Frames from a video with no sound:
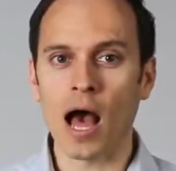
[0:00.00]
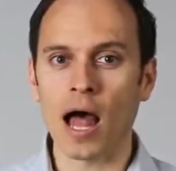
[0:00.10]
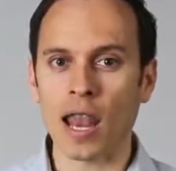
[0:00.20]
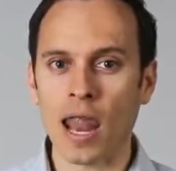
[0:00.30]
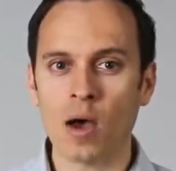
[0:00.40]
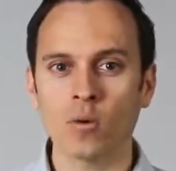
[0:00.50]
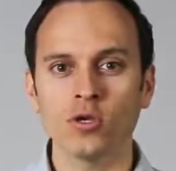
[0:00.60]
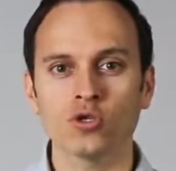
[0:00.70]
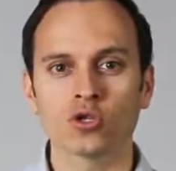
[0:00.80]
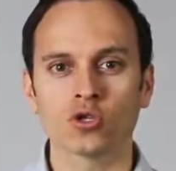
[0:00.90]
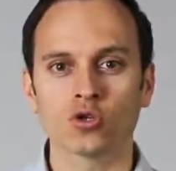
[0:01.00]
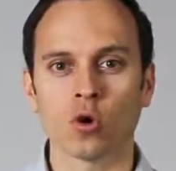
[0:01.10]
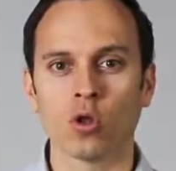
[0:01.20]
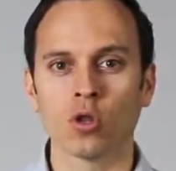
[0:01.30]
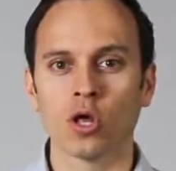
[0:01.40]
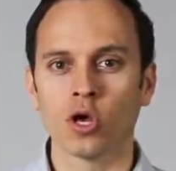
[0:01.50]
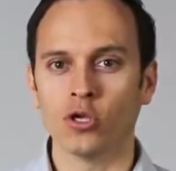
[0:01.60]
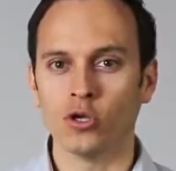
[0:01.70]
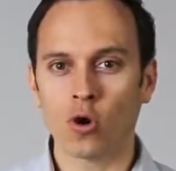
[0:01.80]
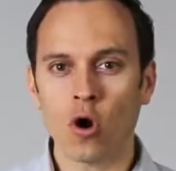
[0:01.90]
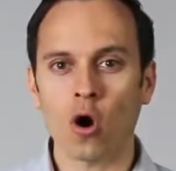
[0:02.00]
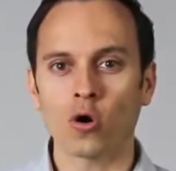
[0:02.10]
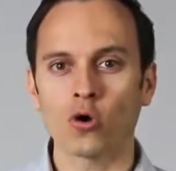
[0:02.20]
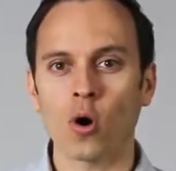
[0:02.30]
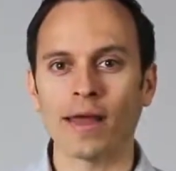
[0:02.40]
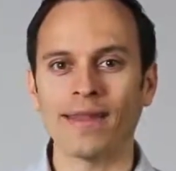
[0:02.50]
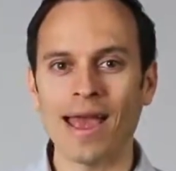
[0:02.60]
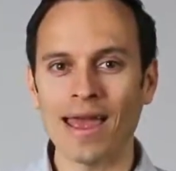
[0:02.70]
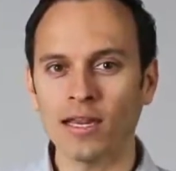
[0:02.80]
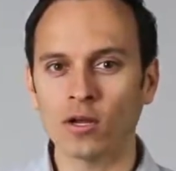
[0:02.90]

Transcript: allowing you to control your audio at any